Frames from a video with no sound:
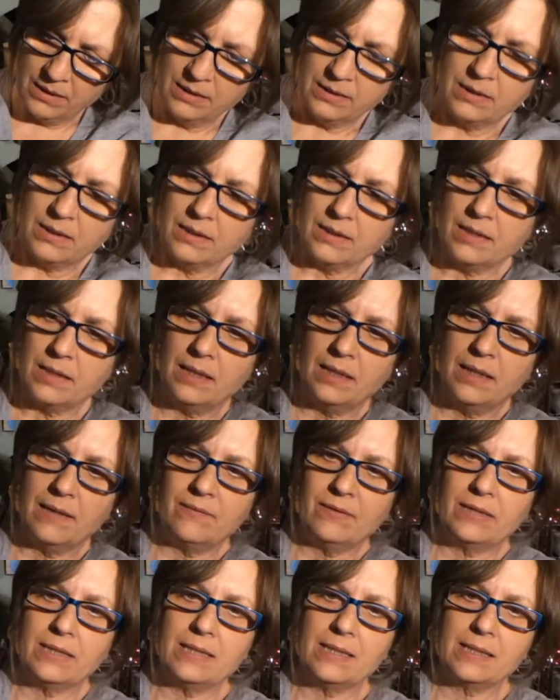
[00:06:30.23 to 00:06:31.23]
does not have
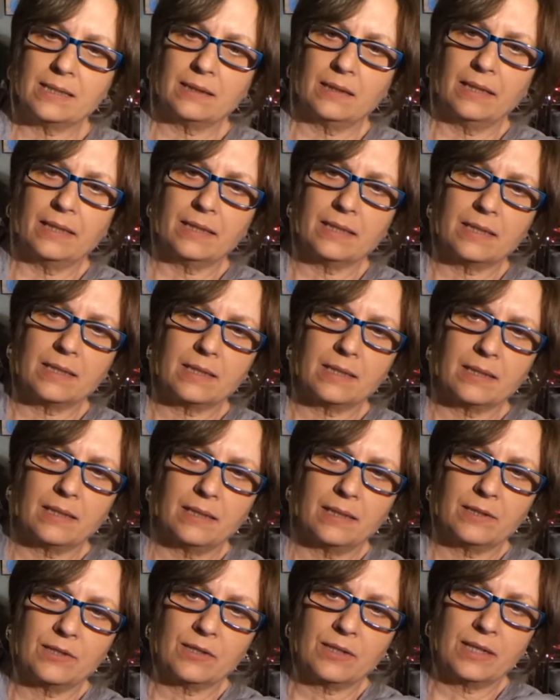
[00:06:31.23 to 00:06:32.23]
any slits and
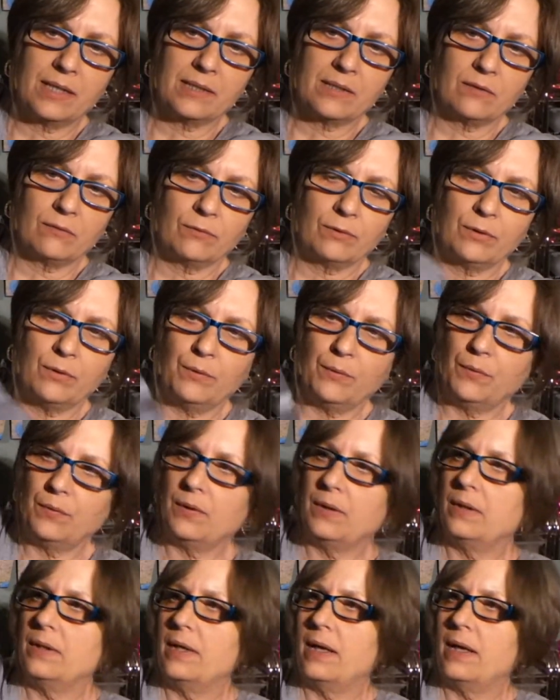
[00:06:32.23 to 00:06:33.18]
it just has a real thin